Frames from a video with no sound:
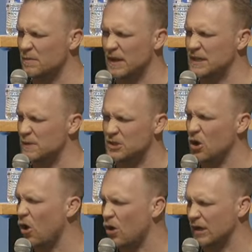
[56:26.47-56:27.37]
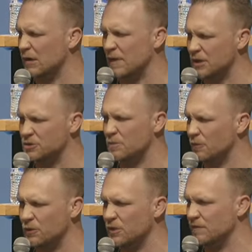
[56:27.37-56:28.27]
Somebody's been talking about you
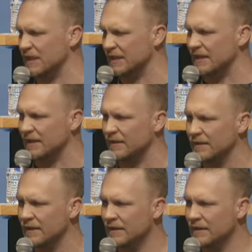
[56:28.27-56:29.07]
before you even get there.